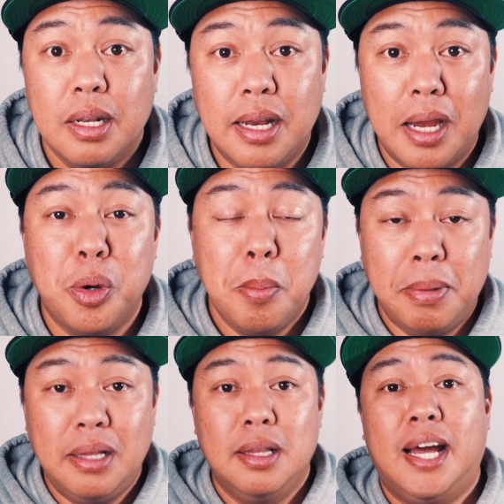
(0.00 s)
Now,
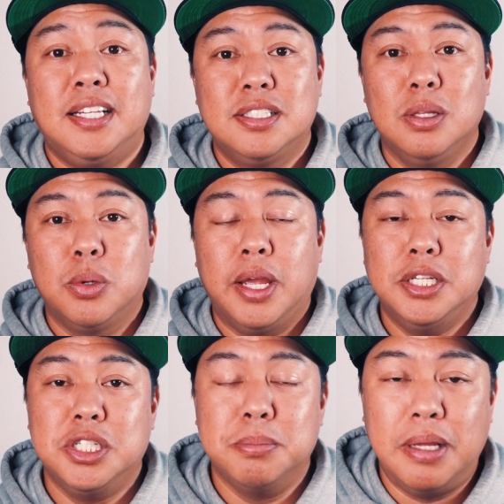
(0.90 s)
my last
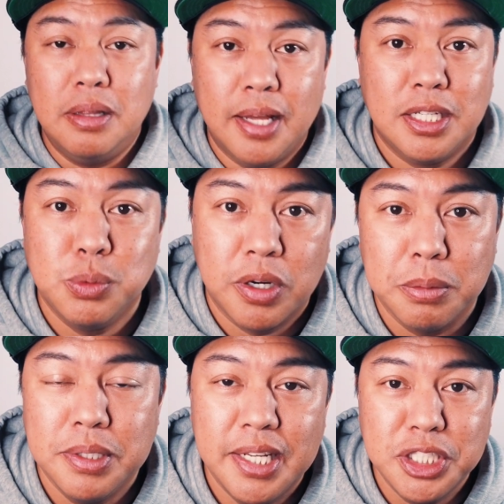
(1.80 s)
location, my last
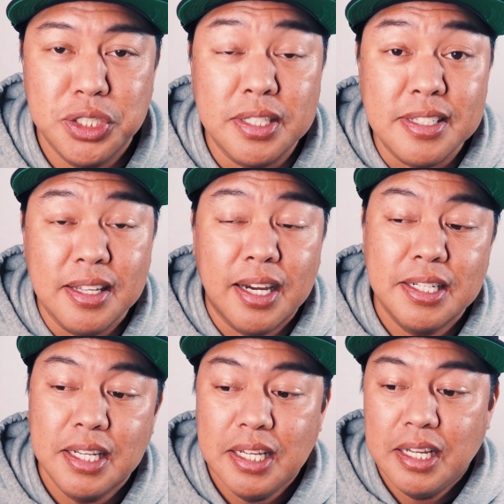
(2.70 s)
recommendation is
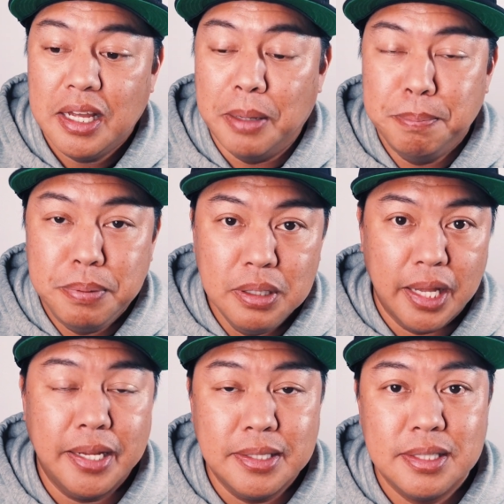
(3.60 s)
not a
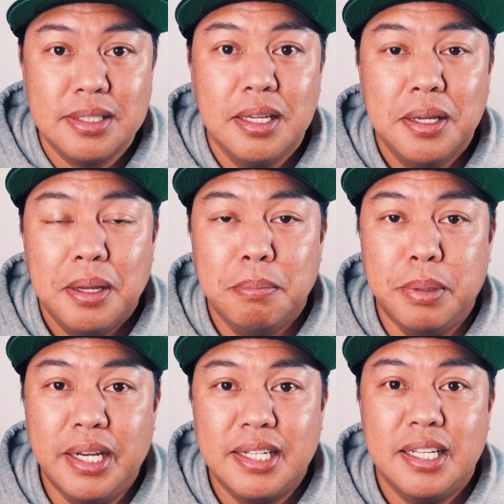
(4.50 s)
place,
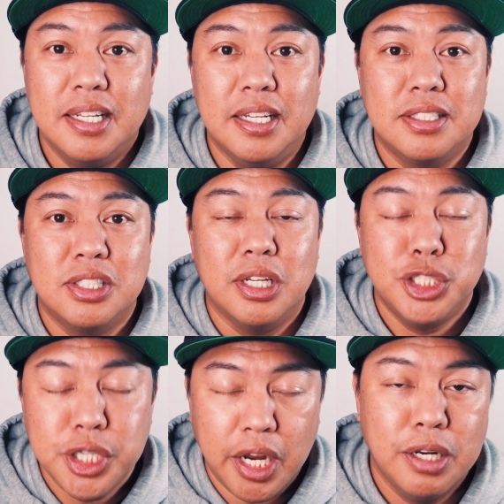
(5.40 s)
but it's a
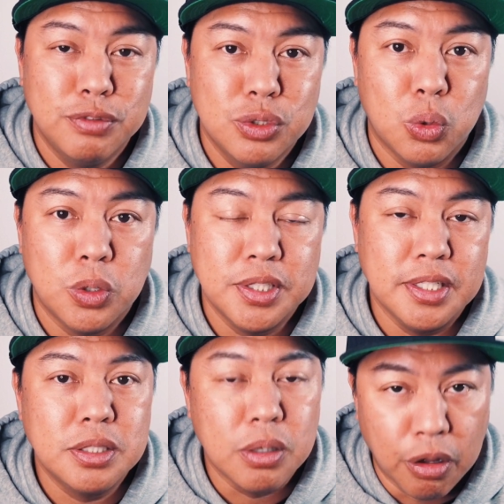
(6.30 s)
chain of stores, and
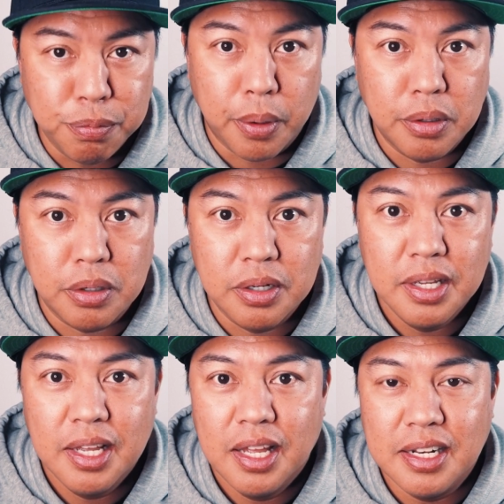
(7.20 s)
it's Golf Partner.
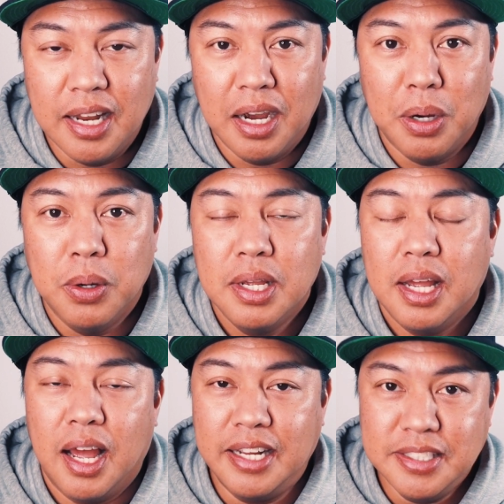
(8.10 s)
Now,
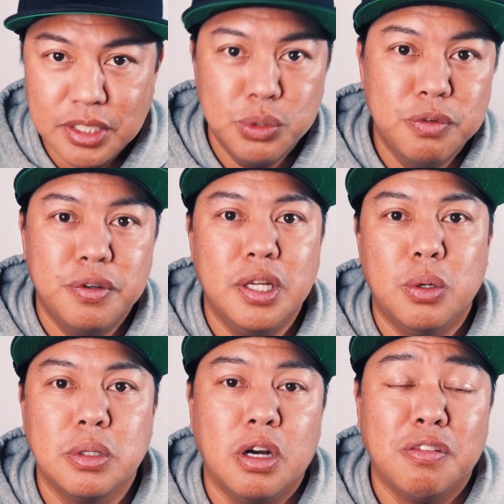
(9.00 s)
I did do a
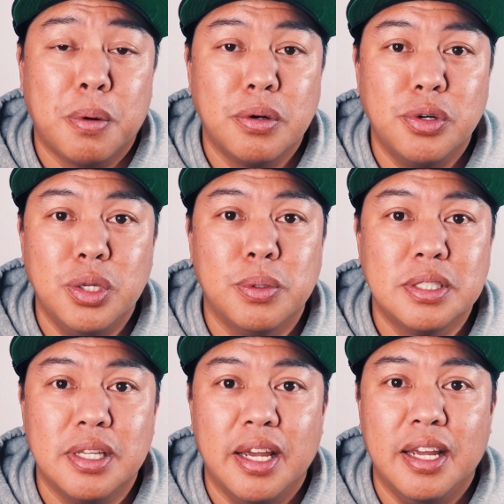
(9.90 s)
video on Golf Partner
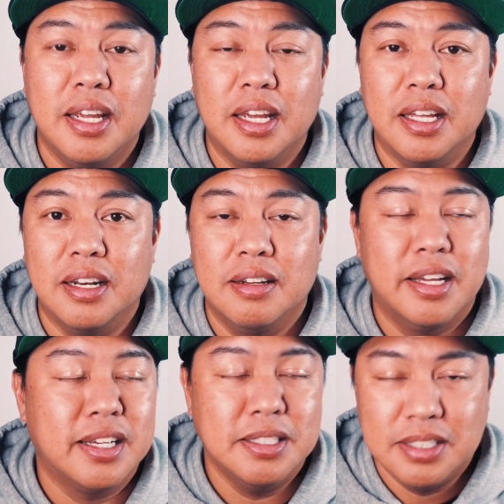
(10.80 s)
USA, and
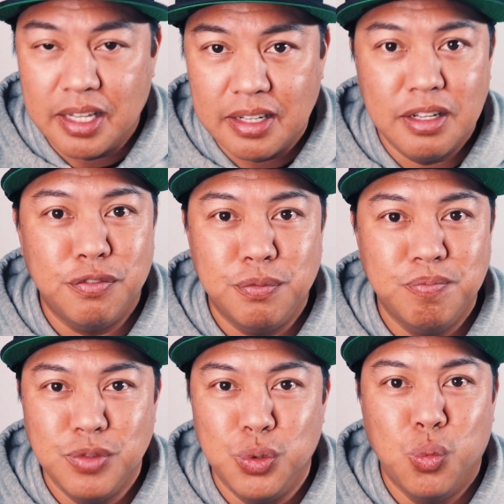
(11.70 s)
like I said, if
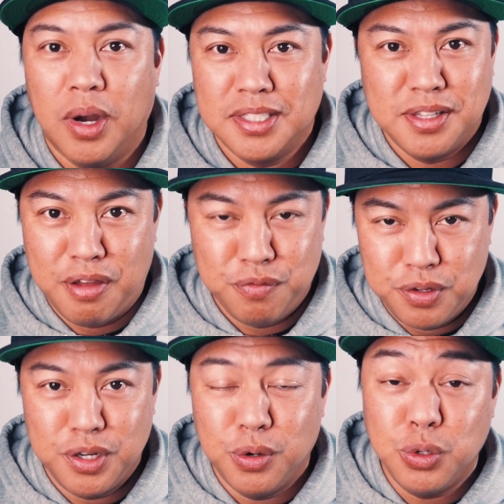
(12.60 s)
you watch that
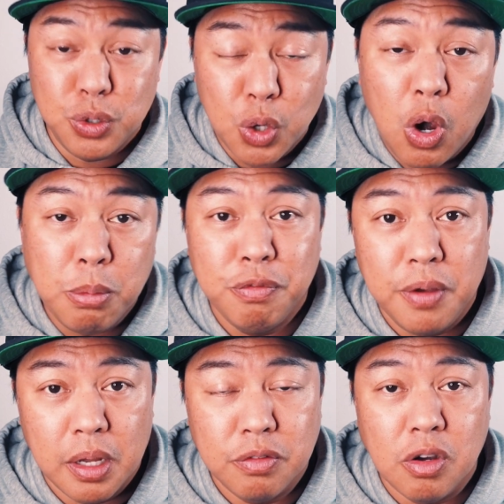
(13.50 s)
video, you know I'm a
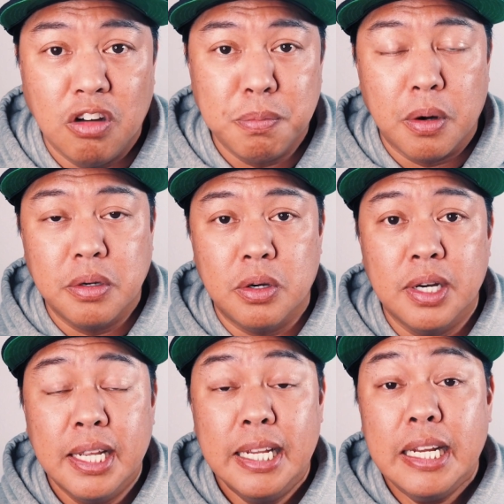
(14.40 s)
fan of Golf Partner,
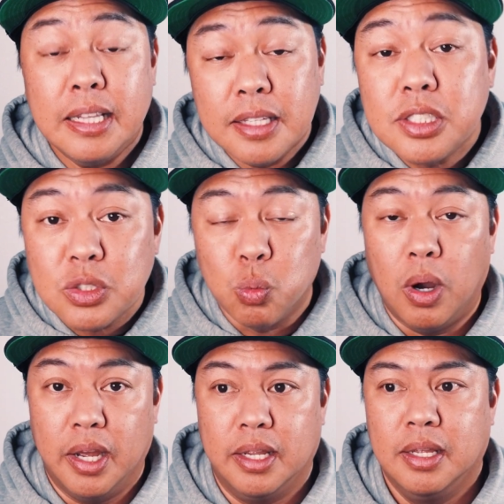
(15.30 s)
and this is
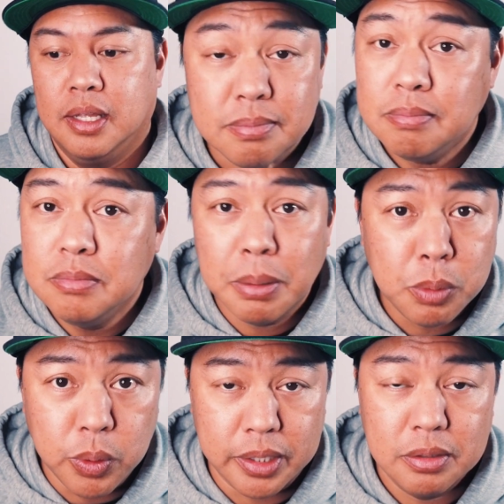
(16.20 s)
why.
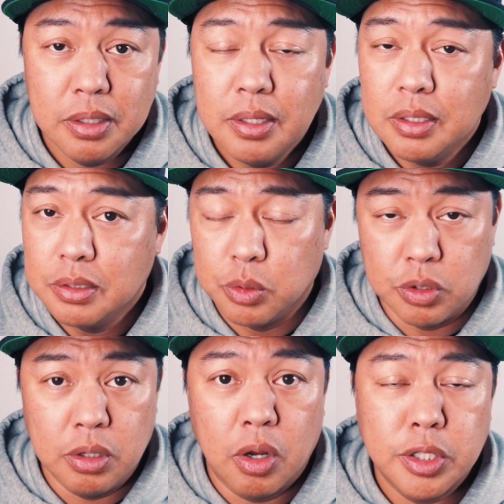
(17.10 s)
Number one, they're
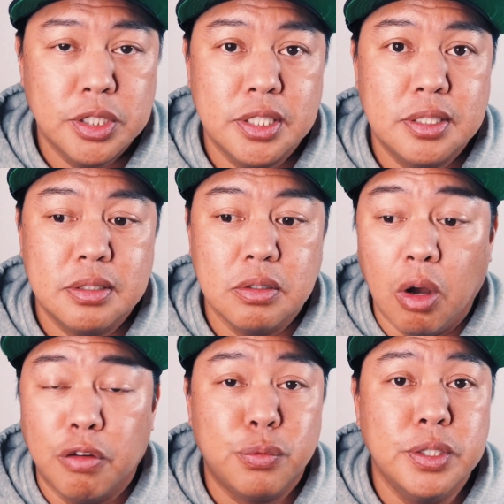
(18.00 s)
the largest
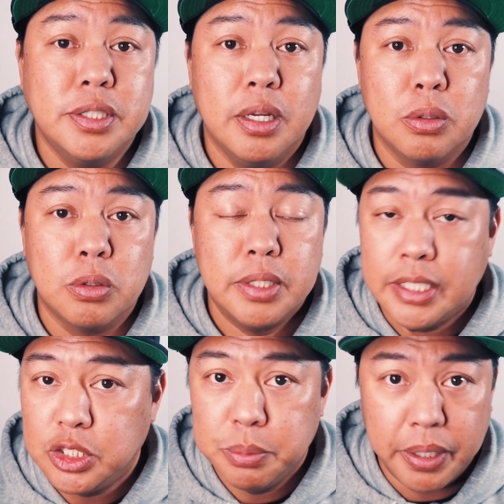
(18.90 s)
golf retailer
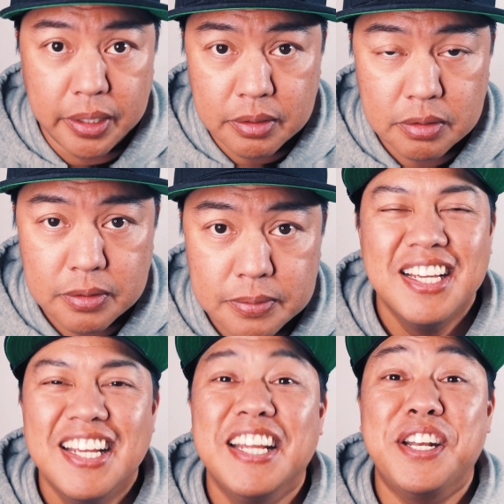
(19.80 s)
in Japan.
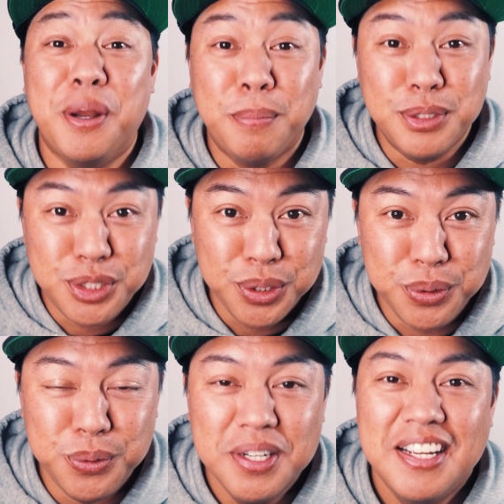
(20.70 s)
Number
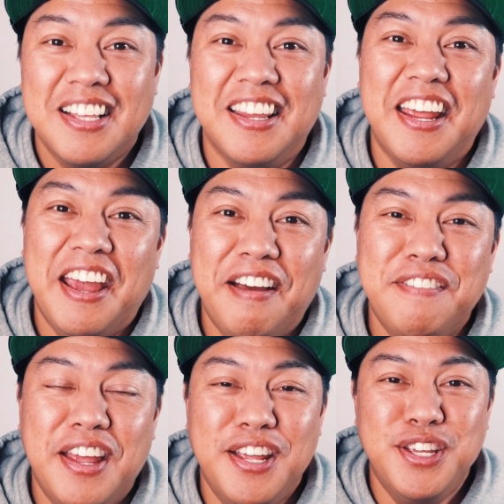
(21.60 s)
two, they
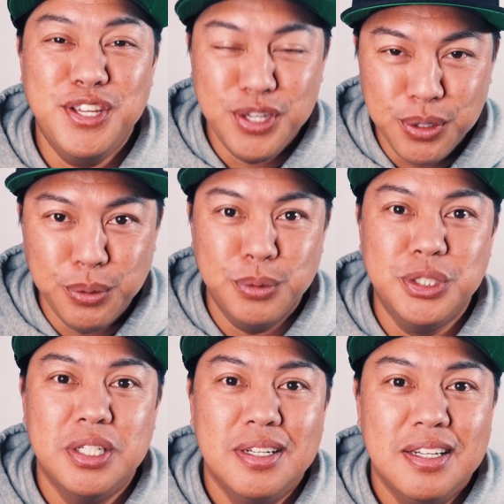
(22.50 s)
have a
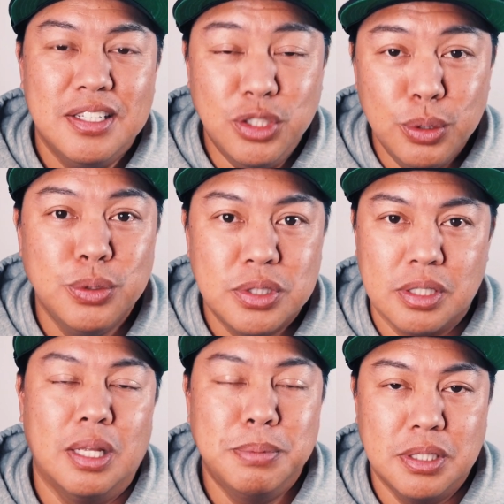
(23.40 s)
huge used
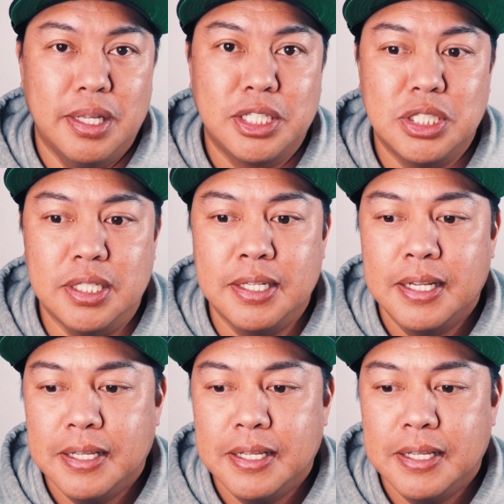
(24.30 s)
club selection.